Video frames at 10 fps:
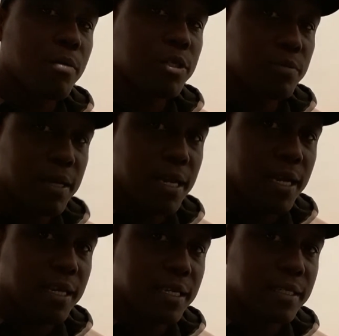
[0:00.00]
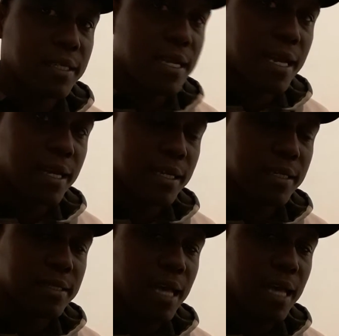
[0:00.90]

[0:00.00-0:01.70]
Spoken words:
but you may not get to see that because